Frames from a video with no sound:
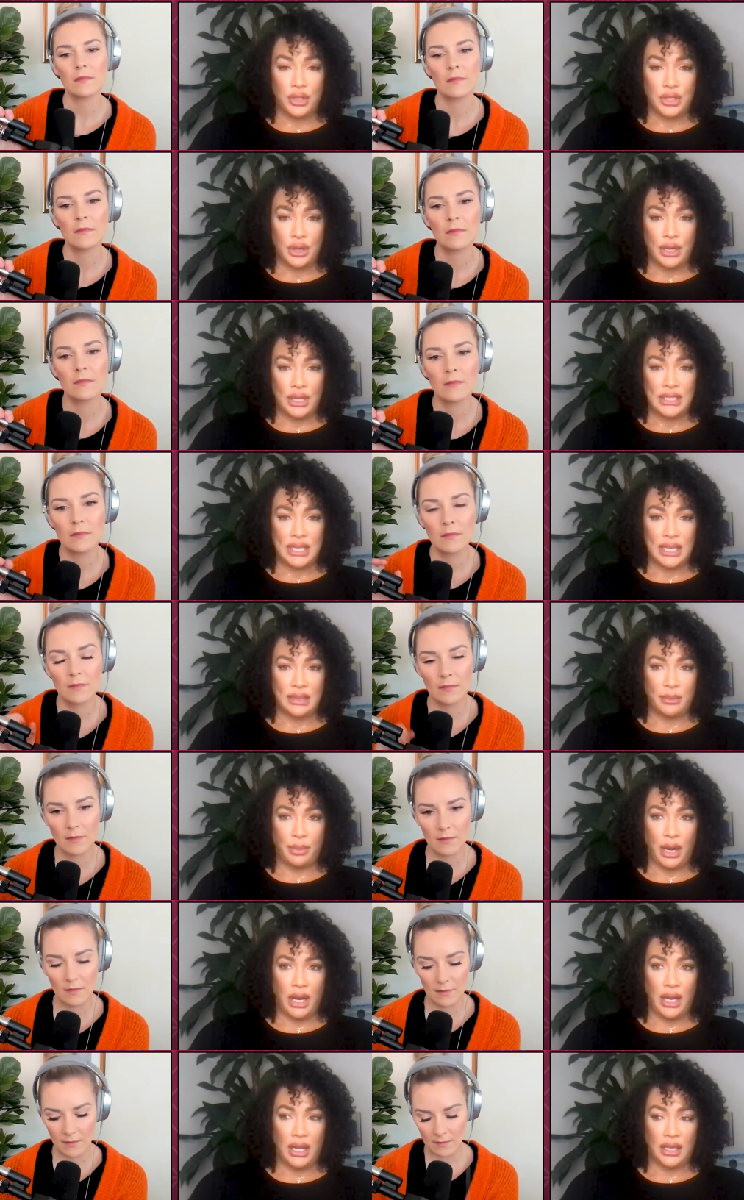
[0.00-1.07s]
Speaker 1: go ahead and take the
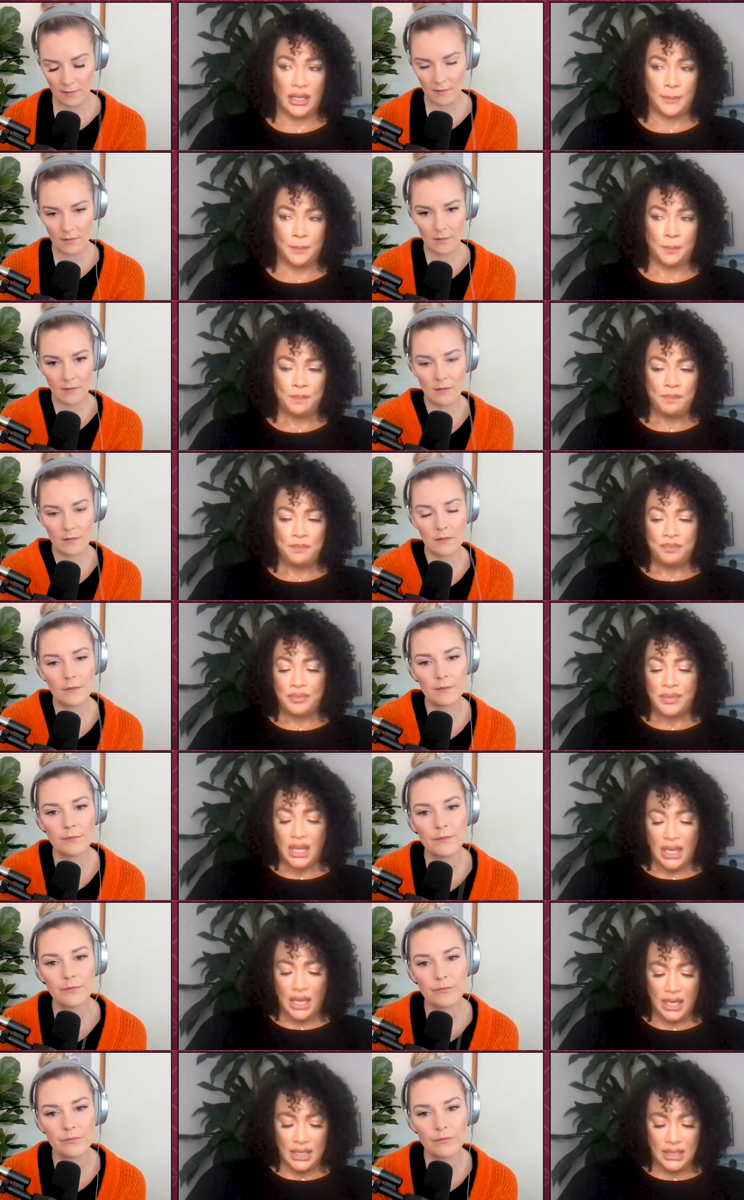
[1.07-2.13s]
break. And,
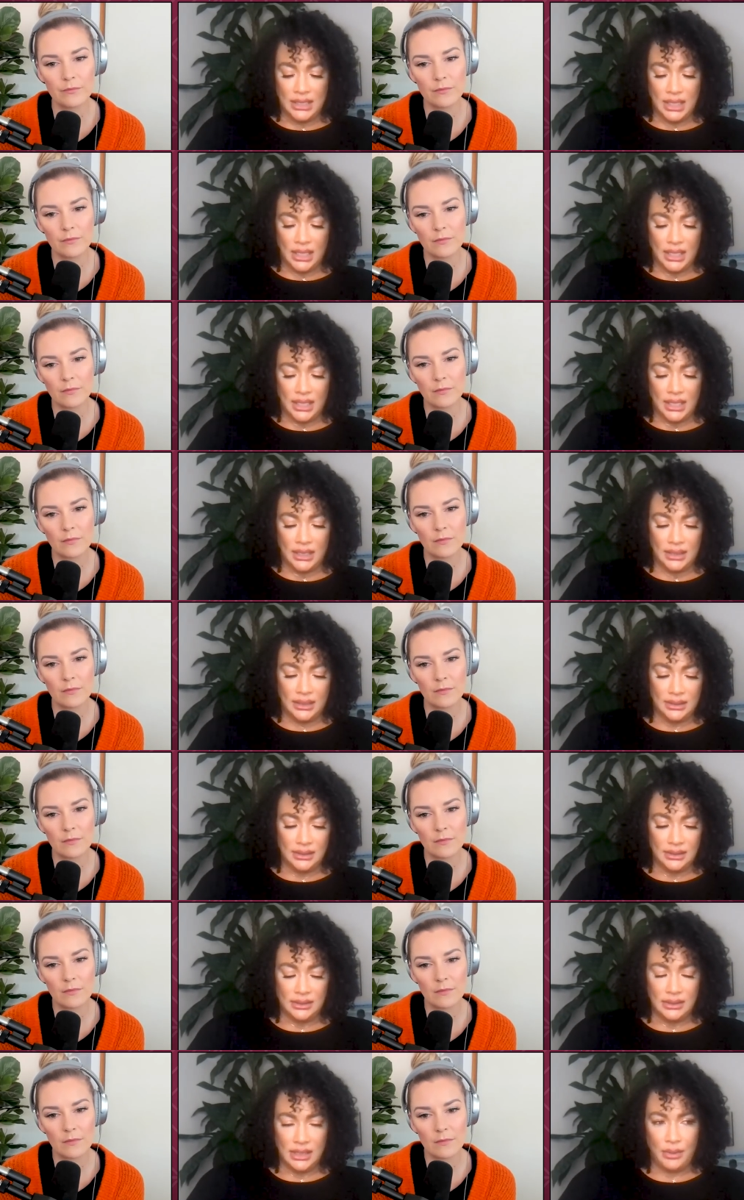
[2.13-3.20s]
and, uh,
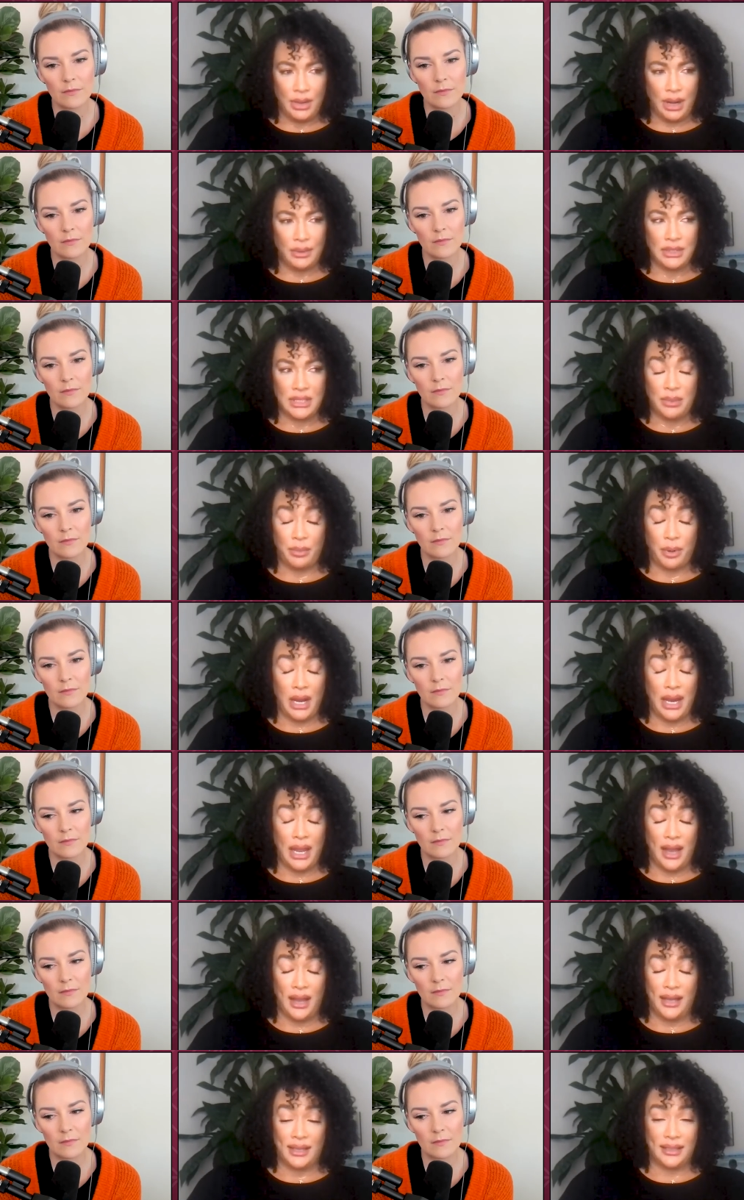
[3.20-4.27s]
and when I was in the break,
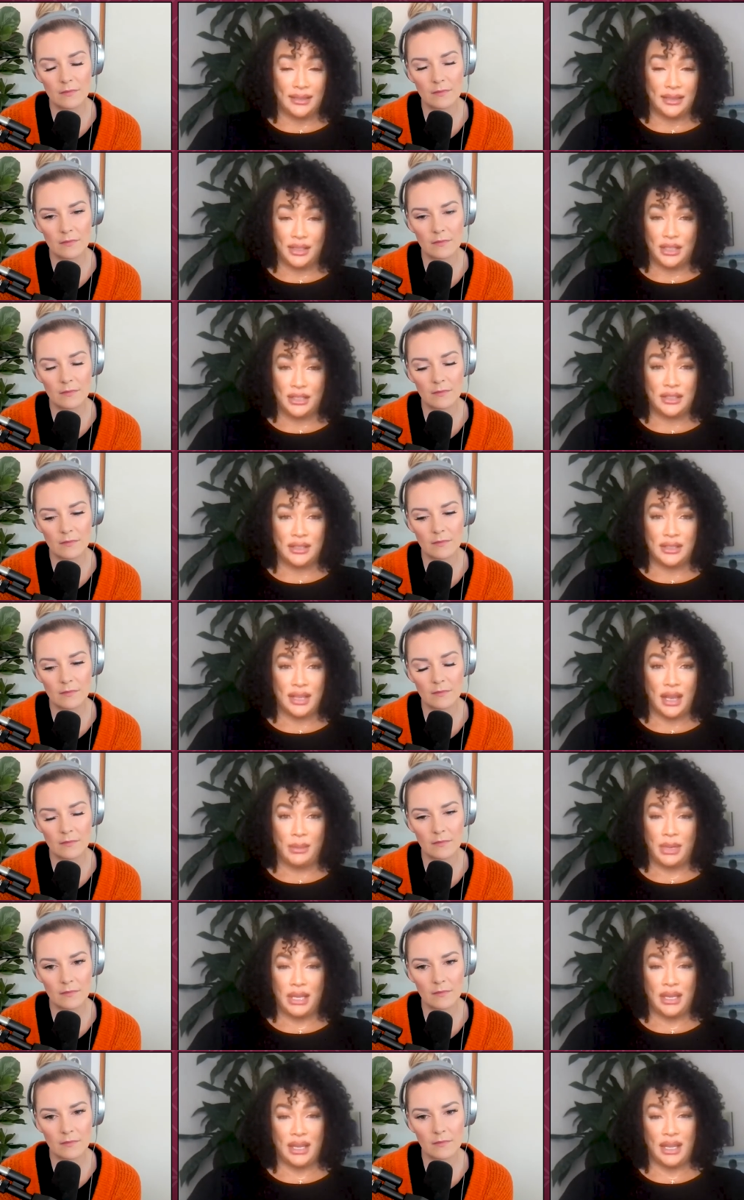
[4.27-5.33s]
I could, I
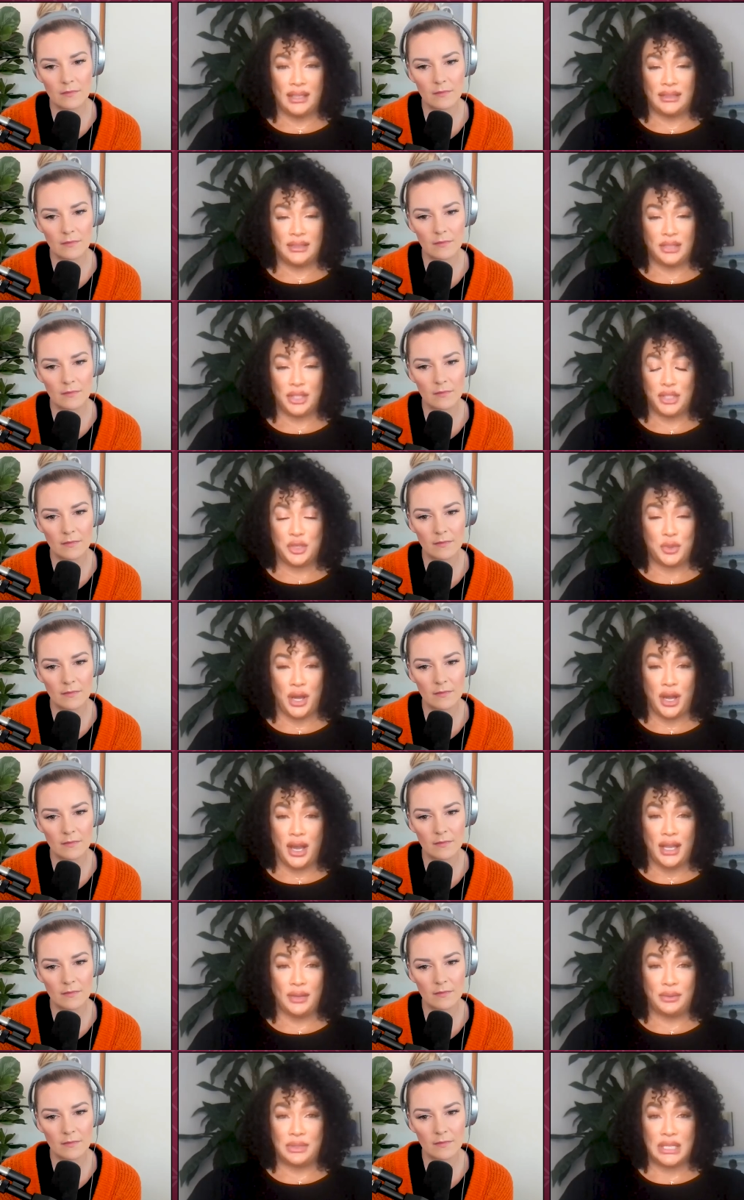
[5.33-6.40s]
mean, I shit you not,
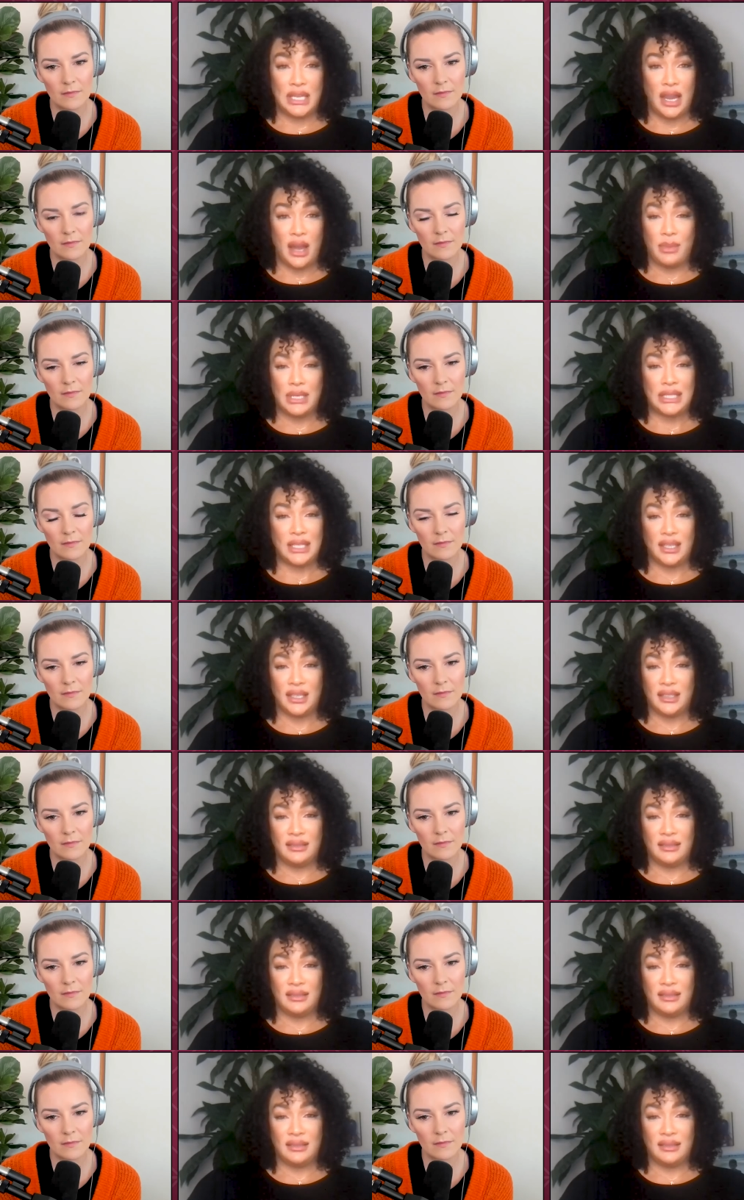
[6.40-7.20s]
I did not miss it.